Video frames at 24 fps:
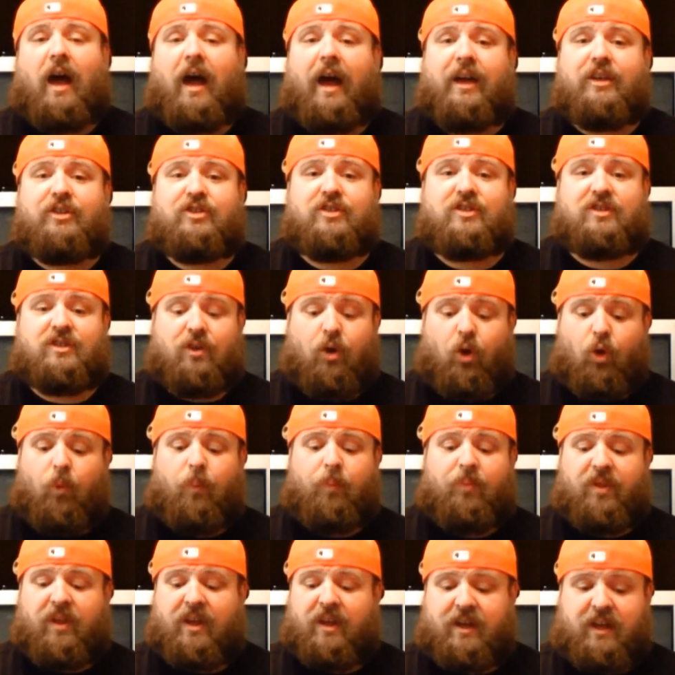I just
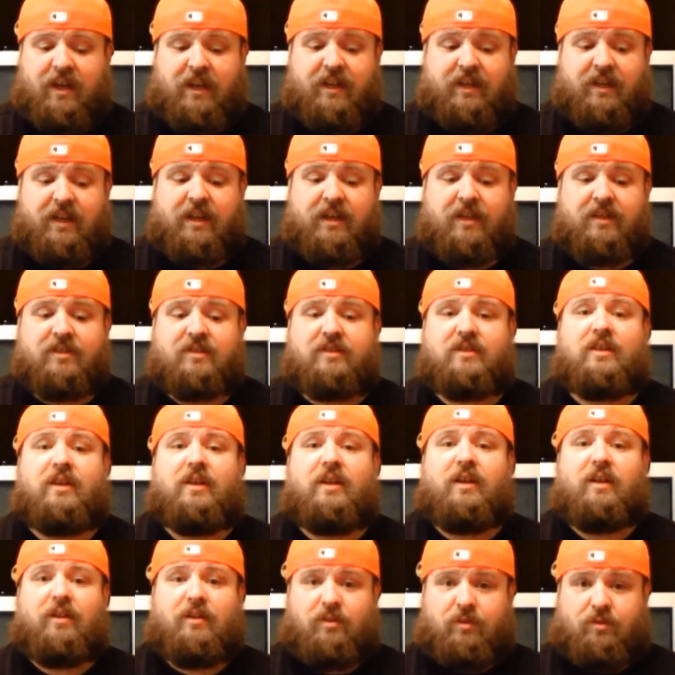hope that it
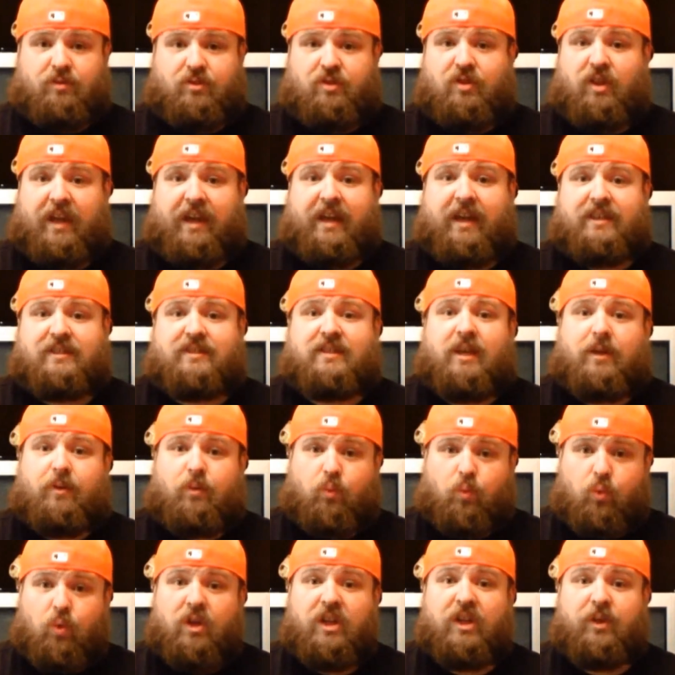is, like I
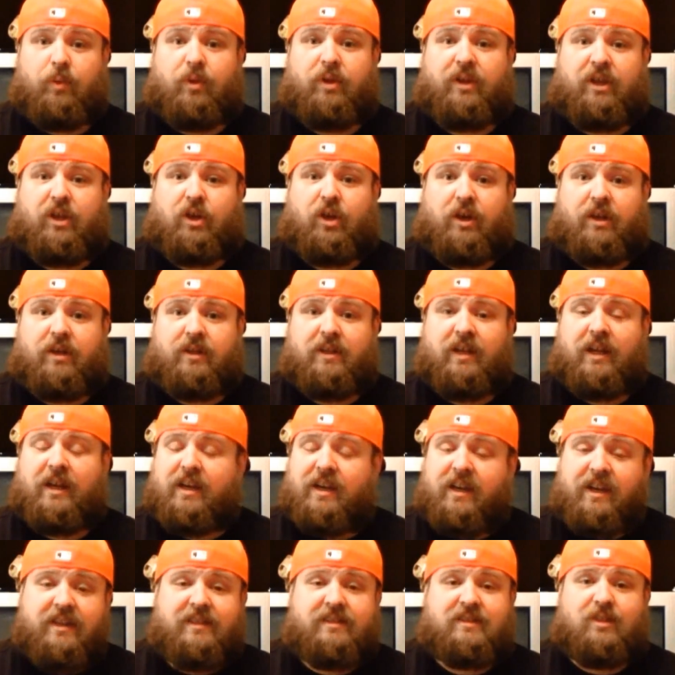said, really, really good.
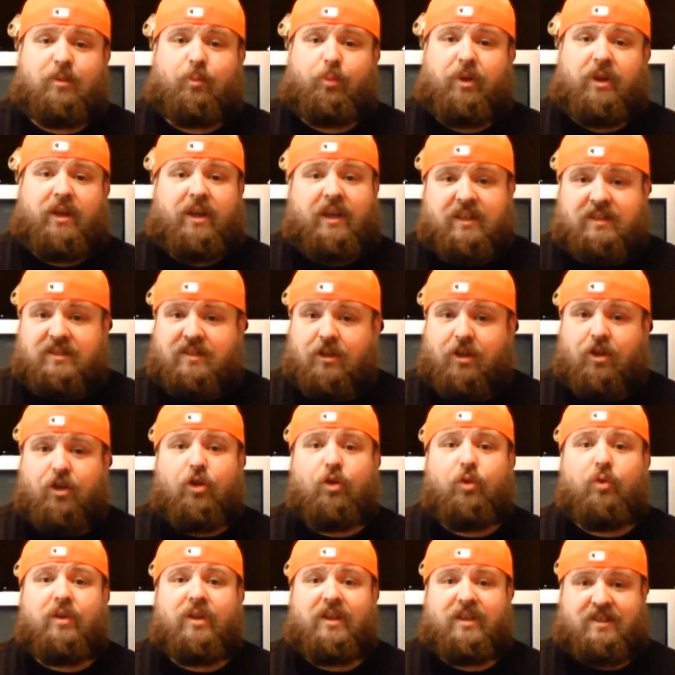It needs to be. It's a
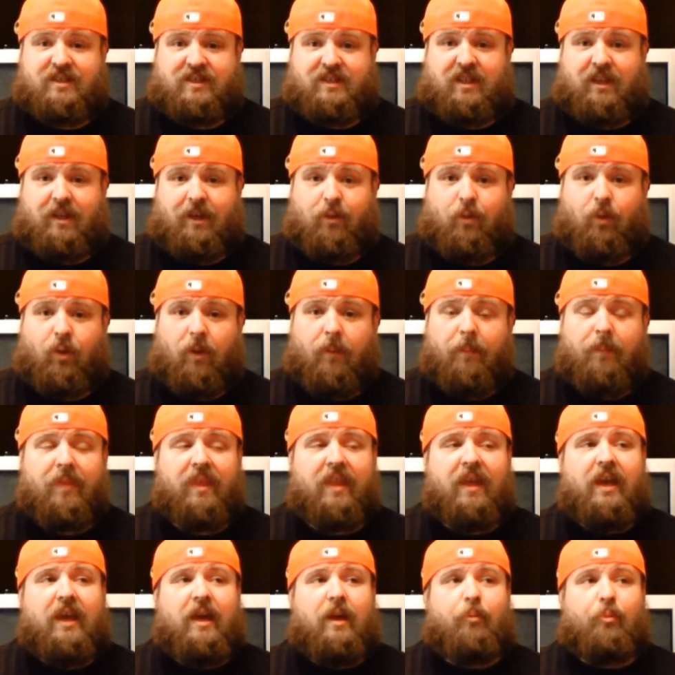Goonies sequel.
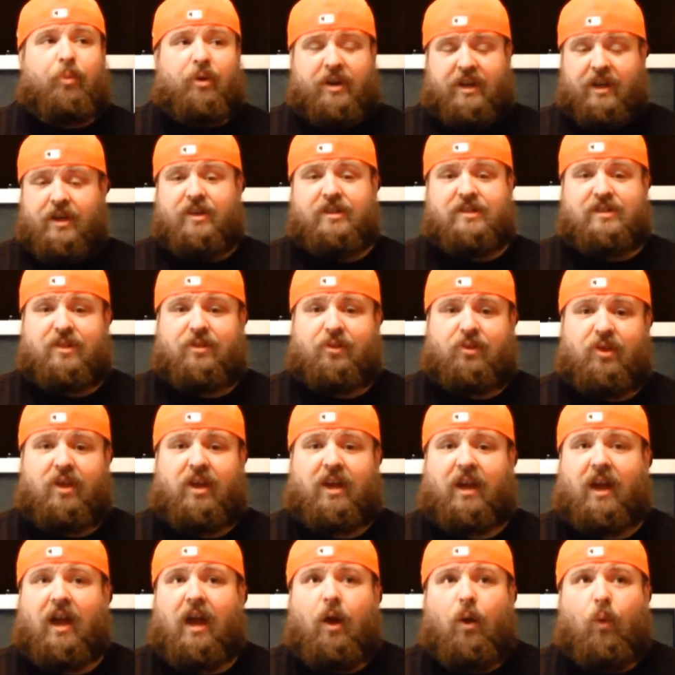But here's the
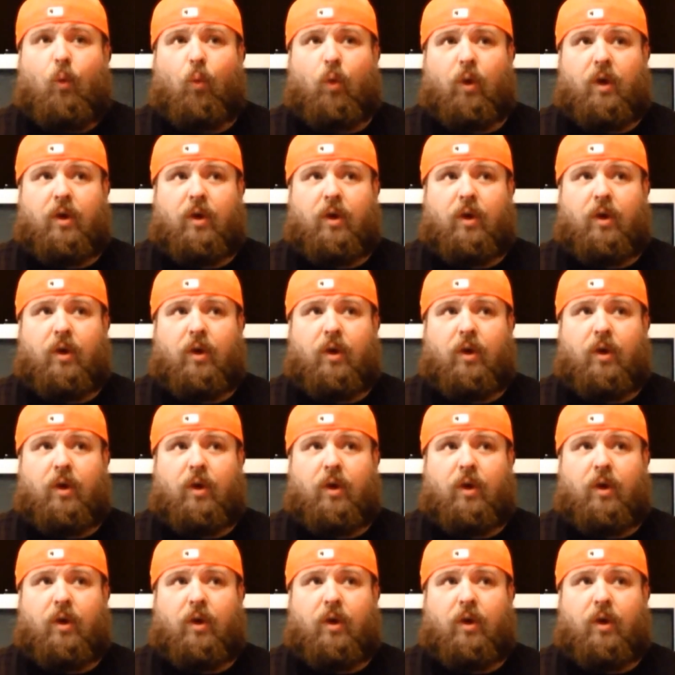thing.